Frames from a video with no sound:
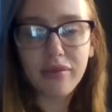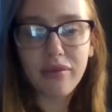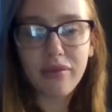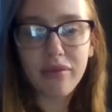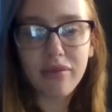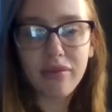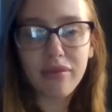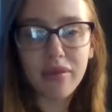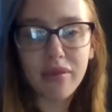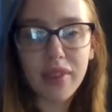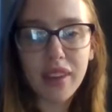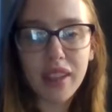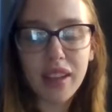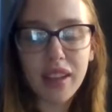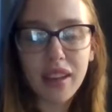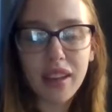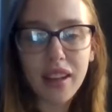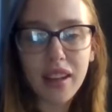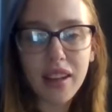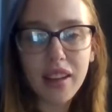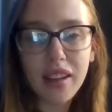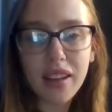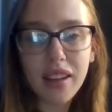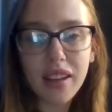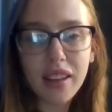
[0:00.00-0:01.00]

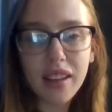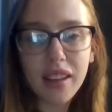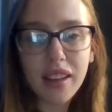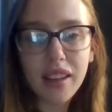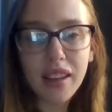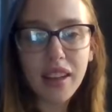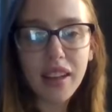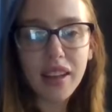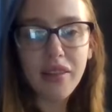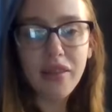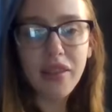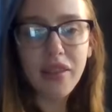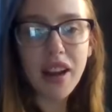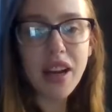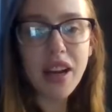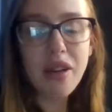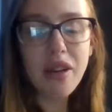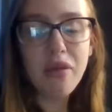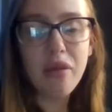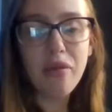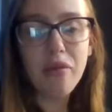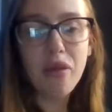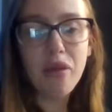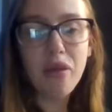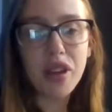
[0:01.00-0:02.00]
If
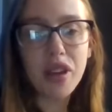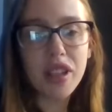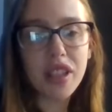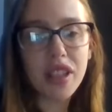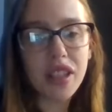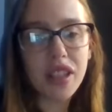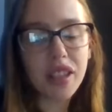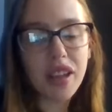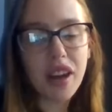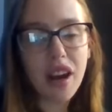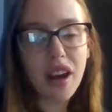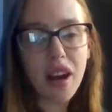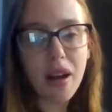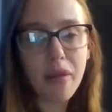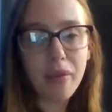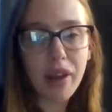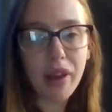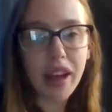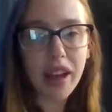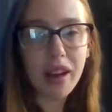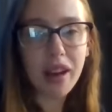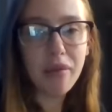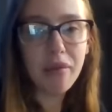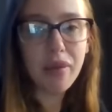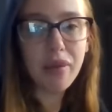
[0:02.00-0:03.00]
anyone wants to come
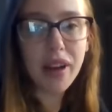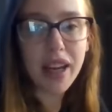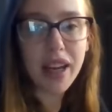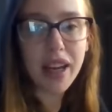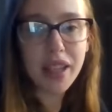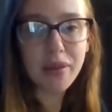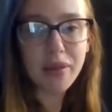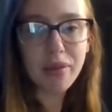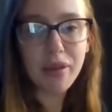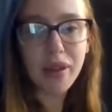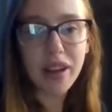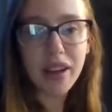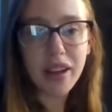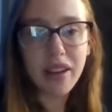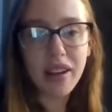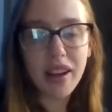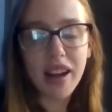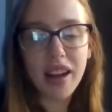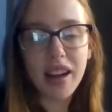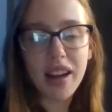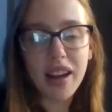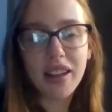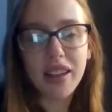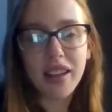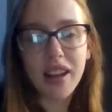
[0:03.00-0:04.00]
in, please put your
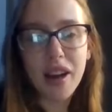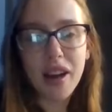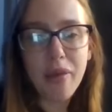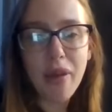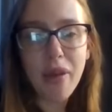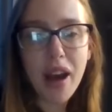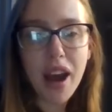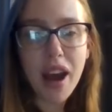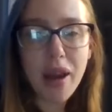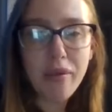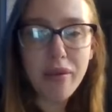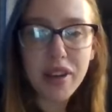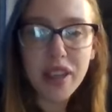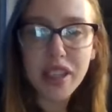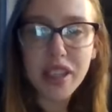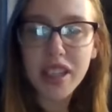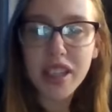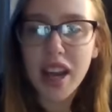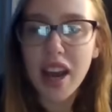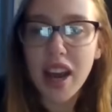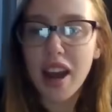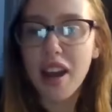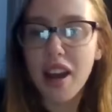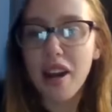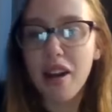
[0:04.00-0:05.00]
hand up. Hi,
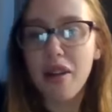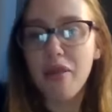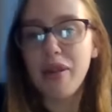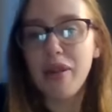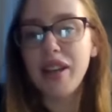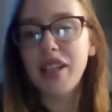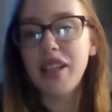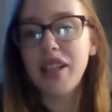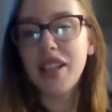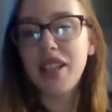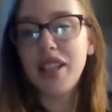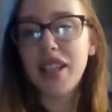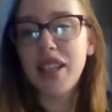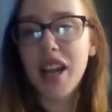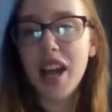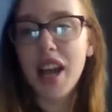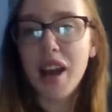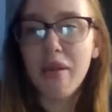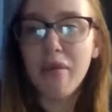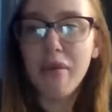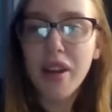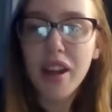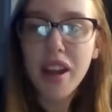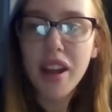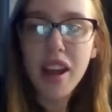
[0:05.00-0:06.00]
Michelle. We're just
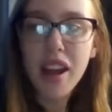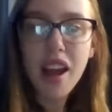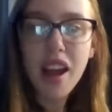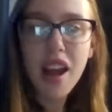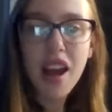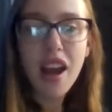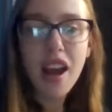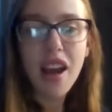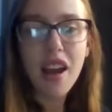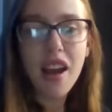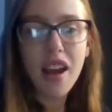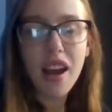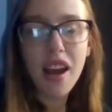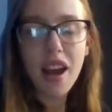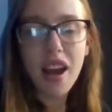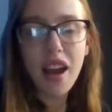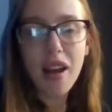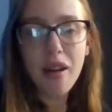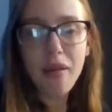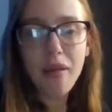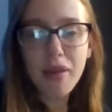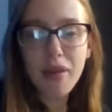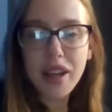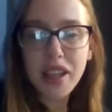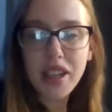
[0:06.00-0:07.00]

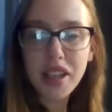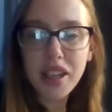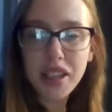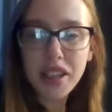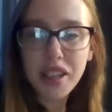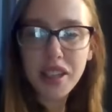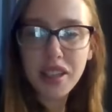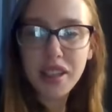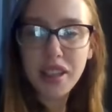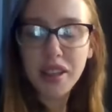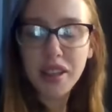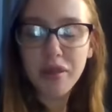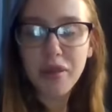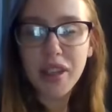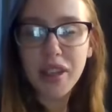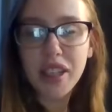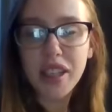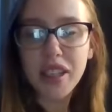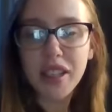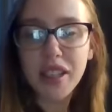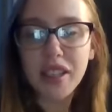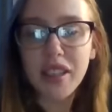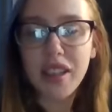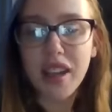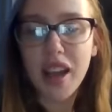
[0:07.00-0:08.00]
on
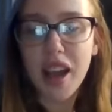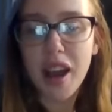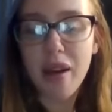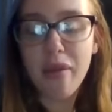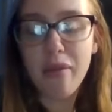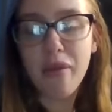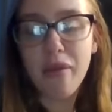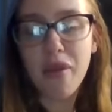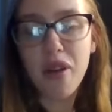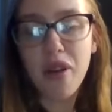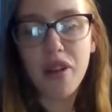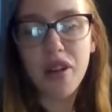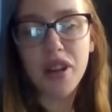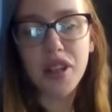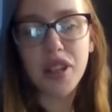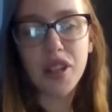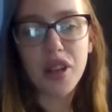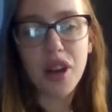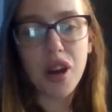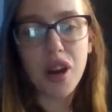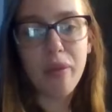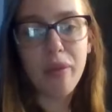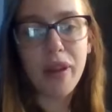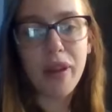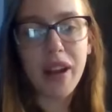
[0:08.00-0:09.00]
a
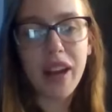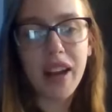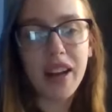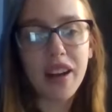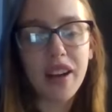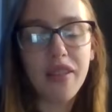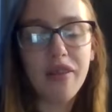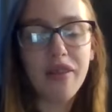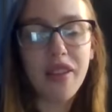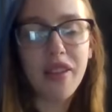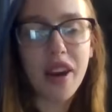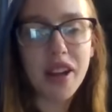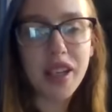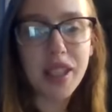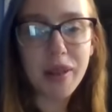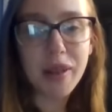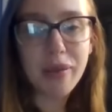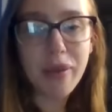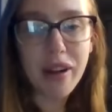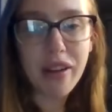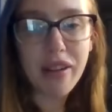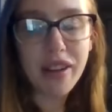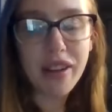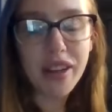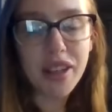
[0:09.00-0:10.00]
topic of our
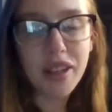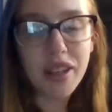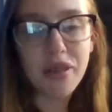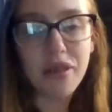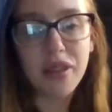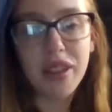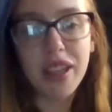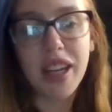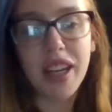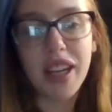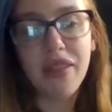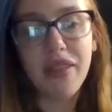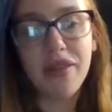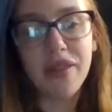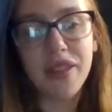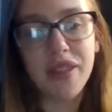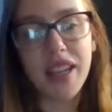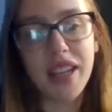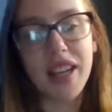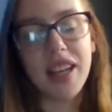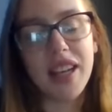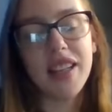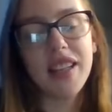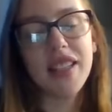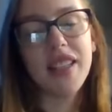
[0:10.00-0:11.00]
spiritual
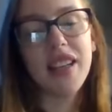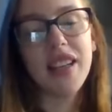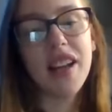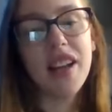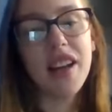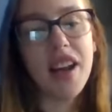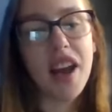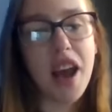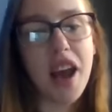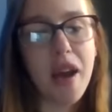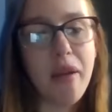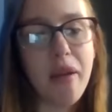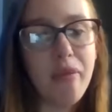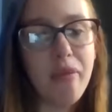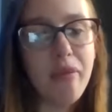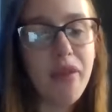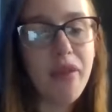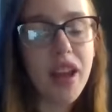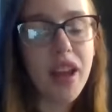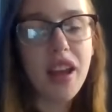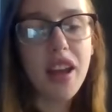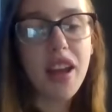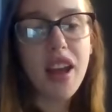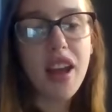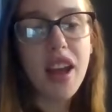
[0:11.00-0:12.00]
giftings and
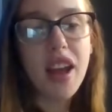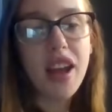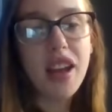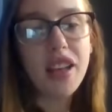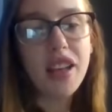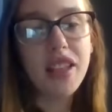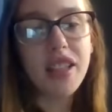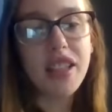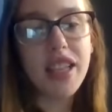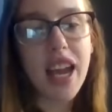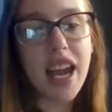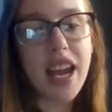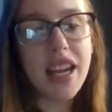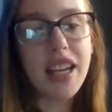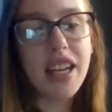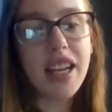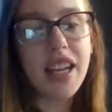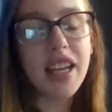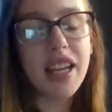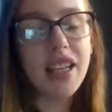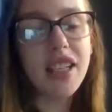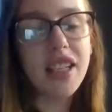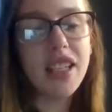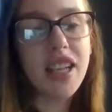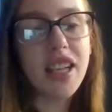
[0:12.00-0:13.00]

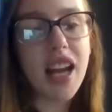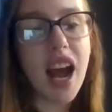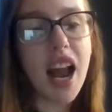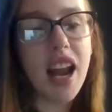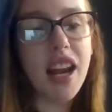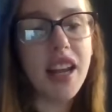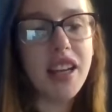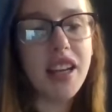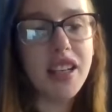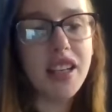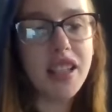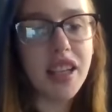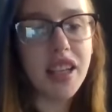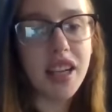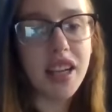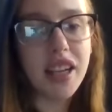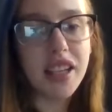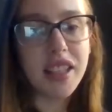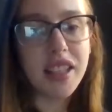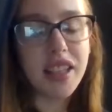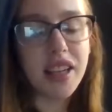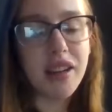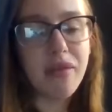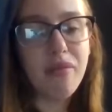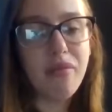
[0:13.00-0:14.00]
taking
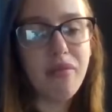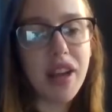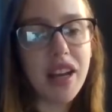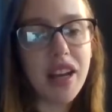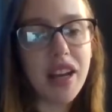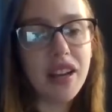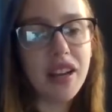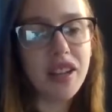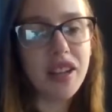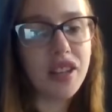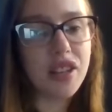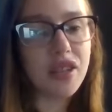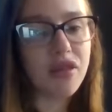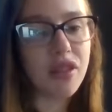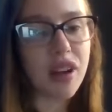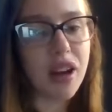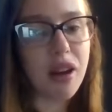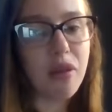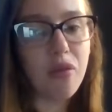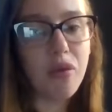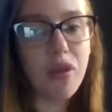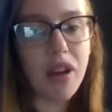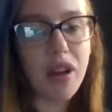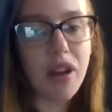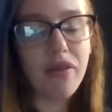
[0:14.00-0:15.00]
challenges in
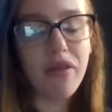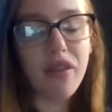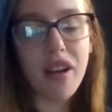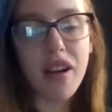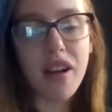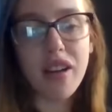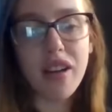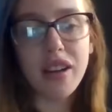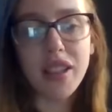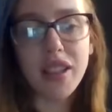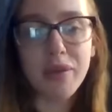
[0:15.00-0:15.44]
ministry with our